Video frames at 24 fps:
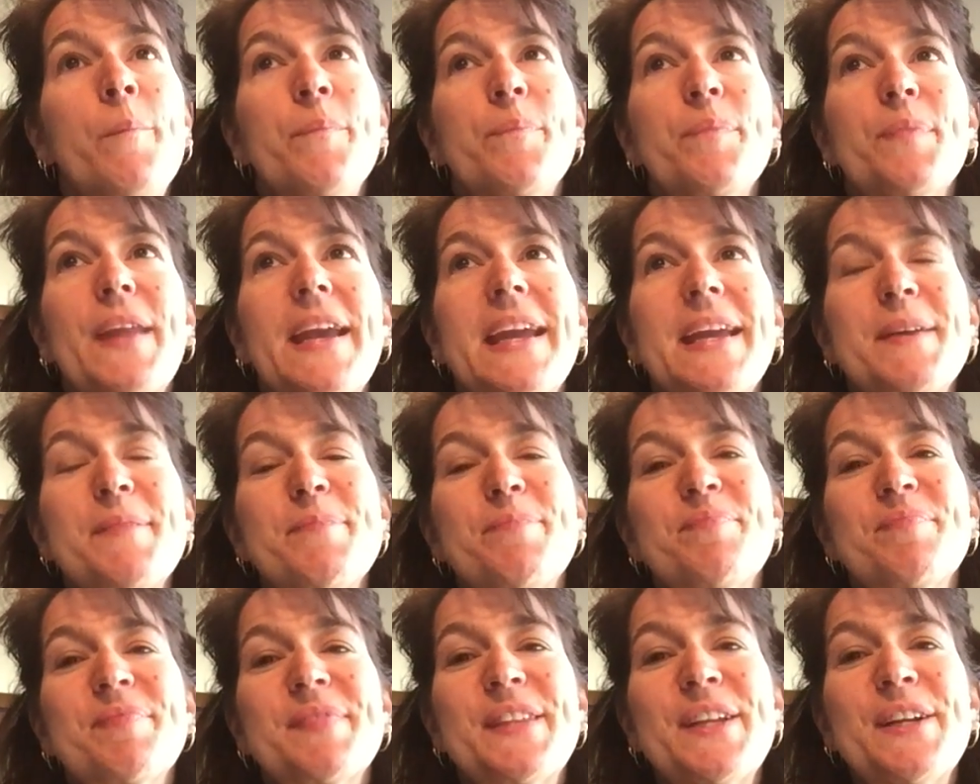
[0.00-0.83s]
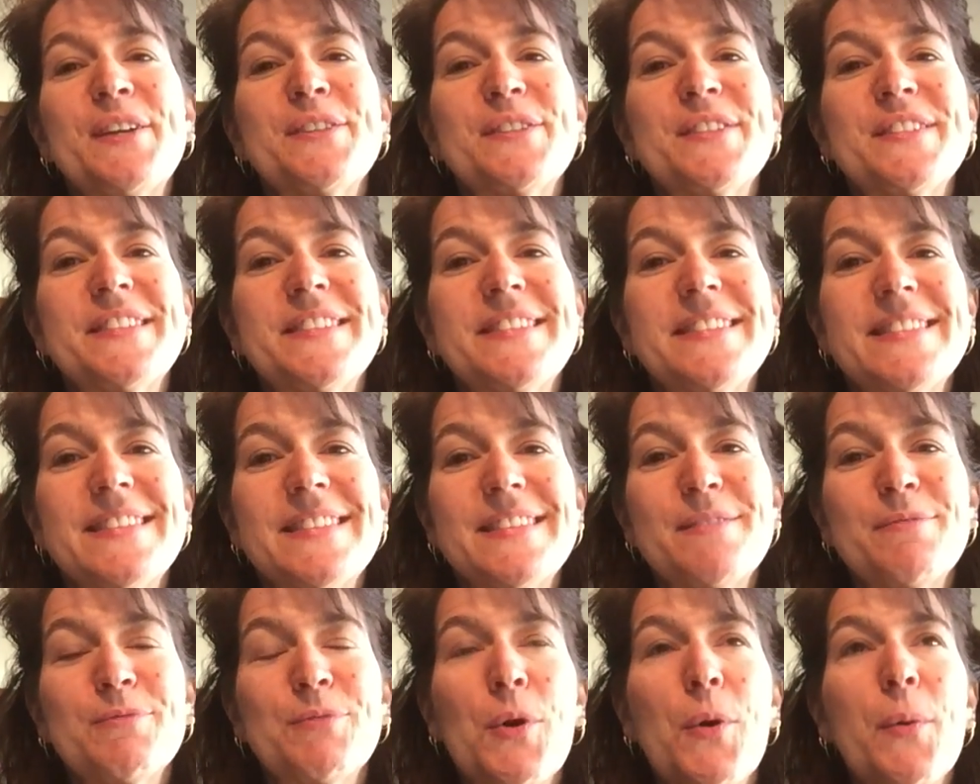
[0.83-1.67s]
like, there's
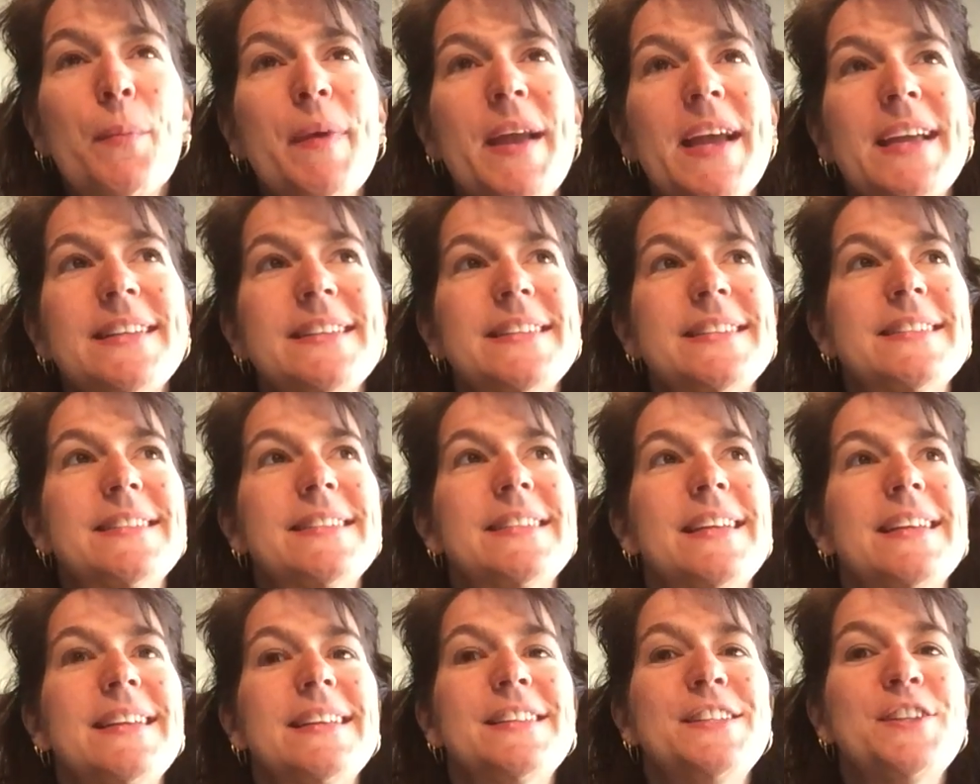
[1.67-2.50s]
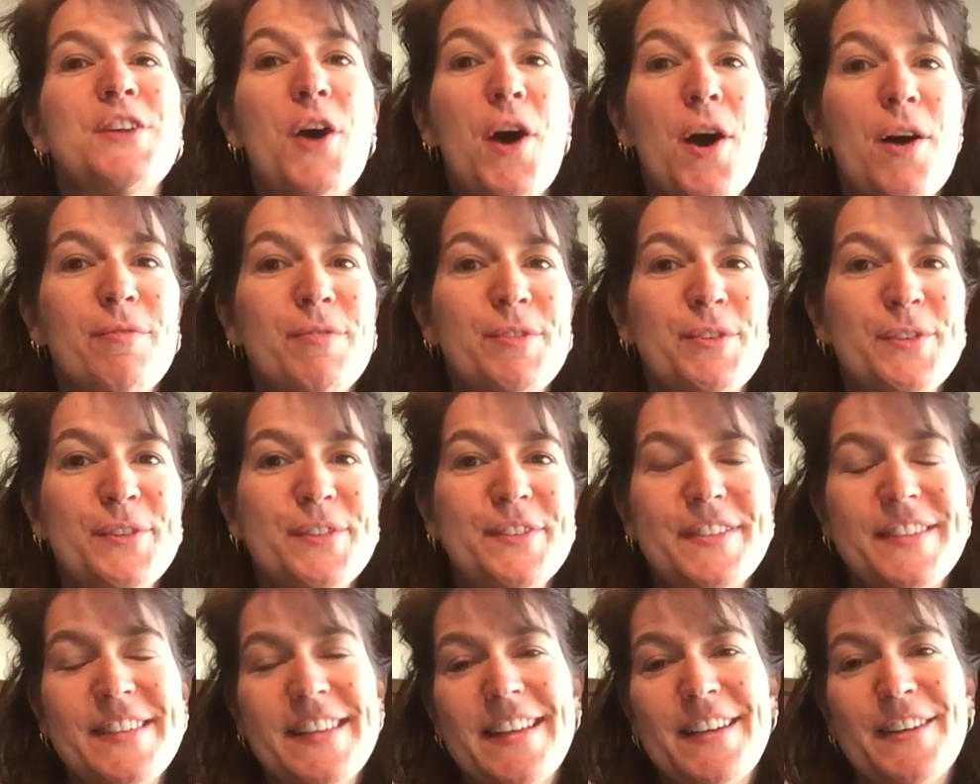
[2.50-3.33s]
romance
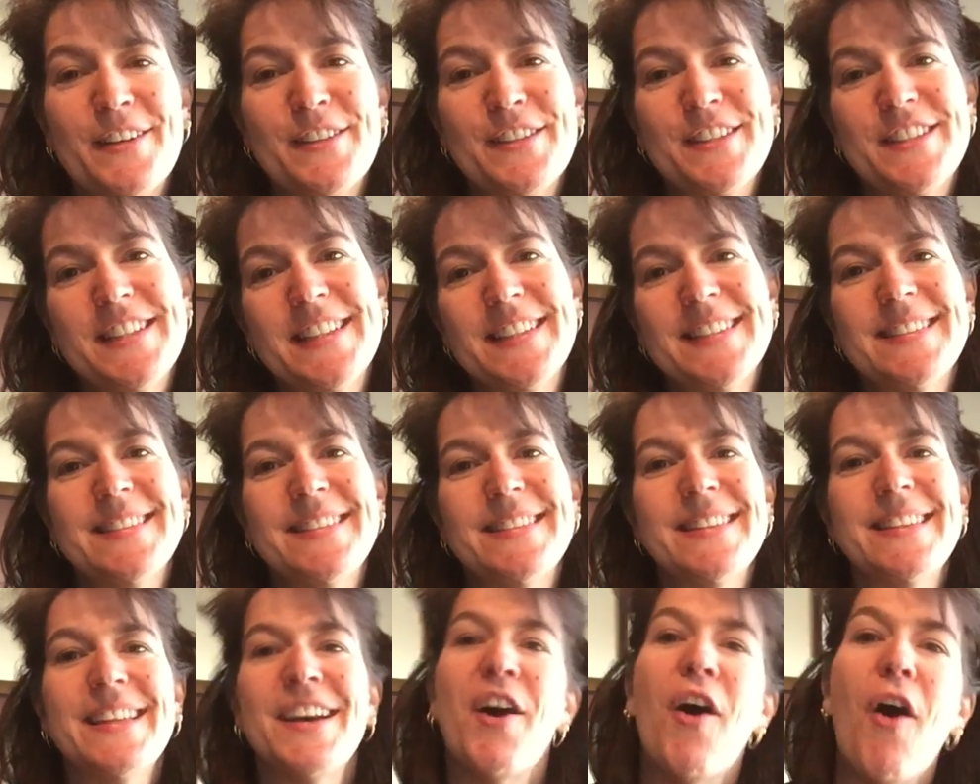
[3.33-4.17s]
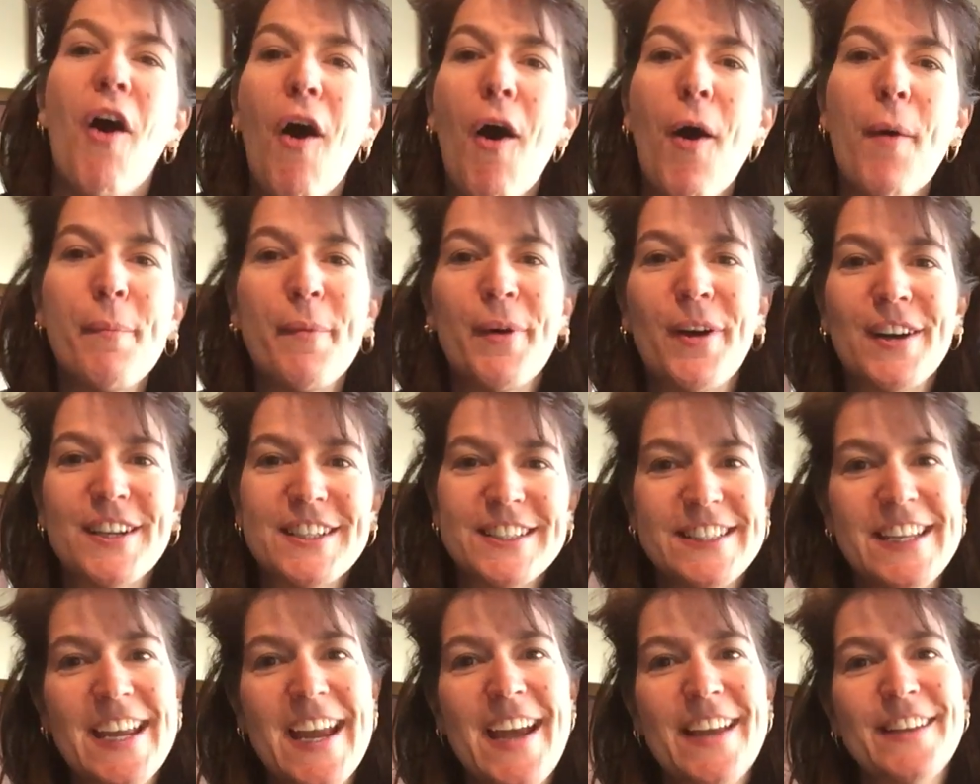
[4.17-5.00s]
novels that are just the Hallmark
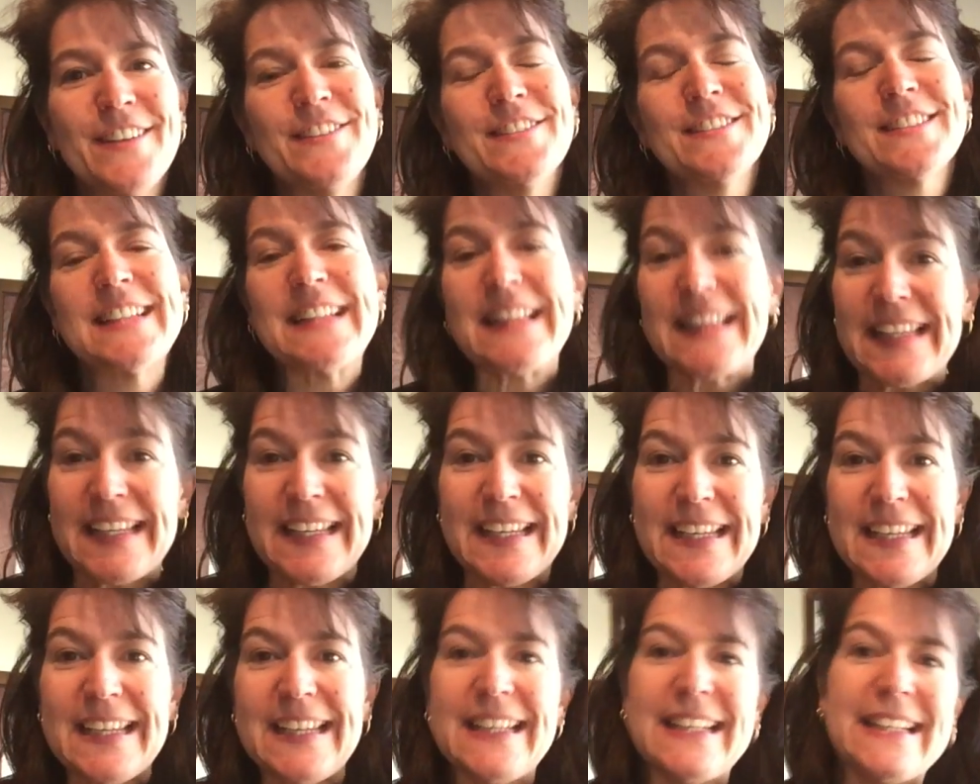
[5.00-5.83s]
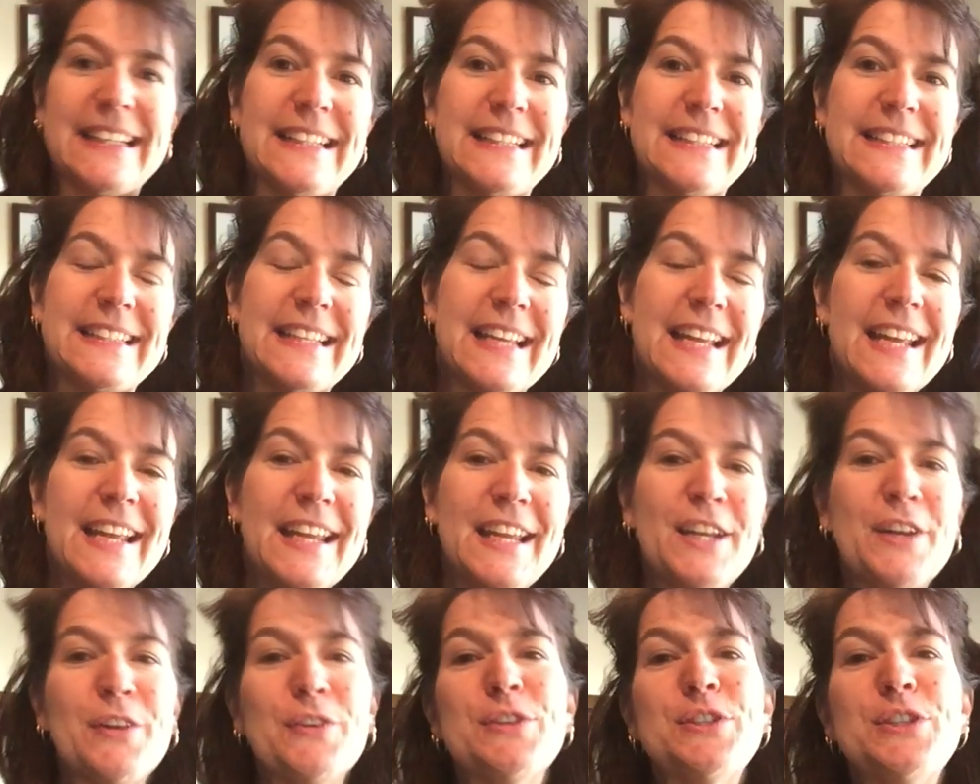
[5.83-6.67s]
Channel clean,
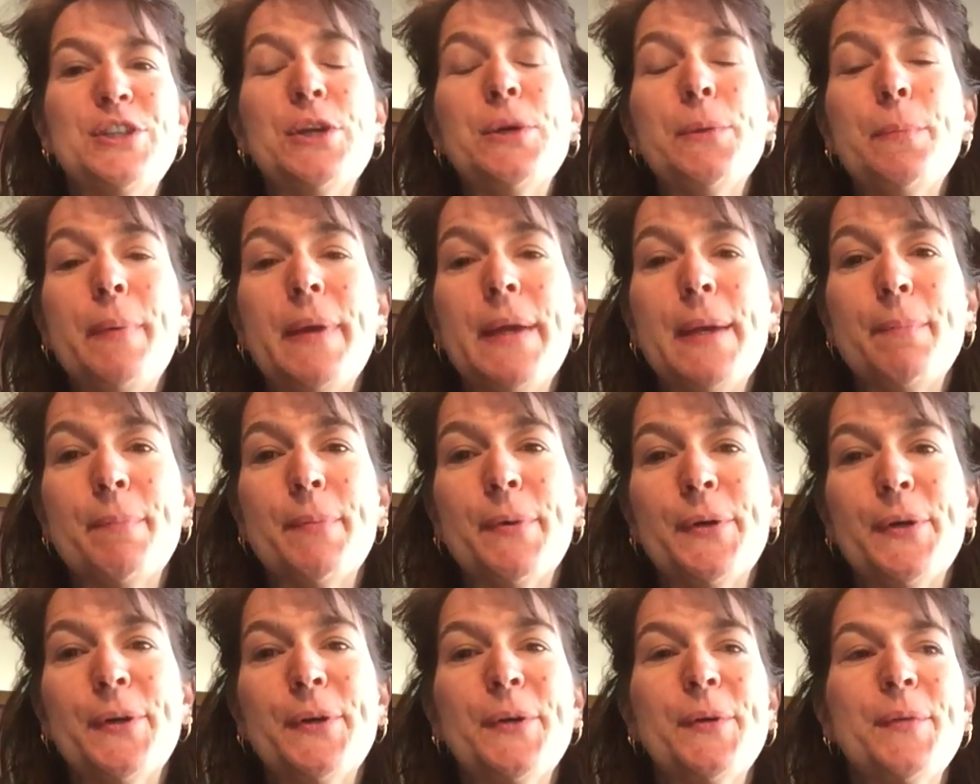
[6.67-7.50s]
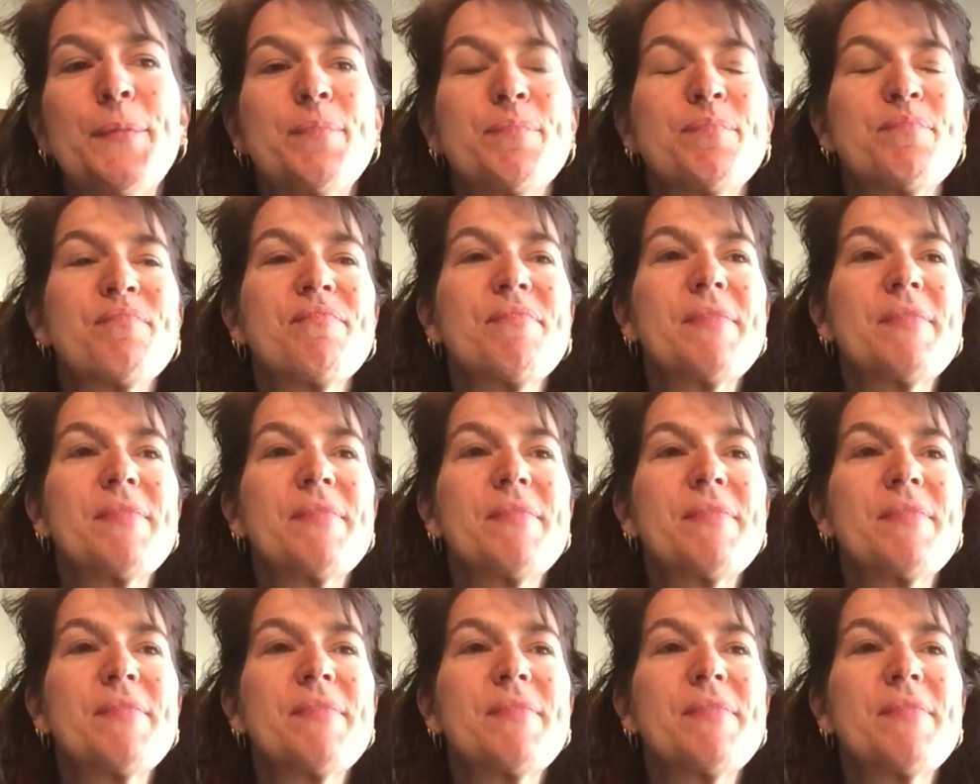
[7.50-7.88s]
two people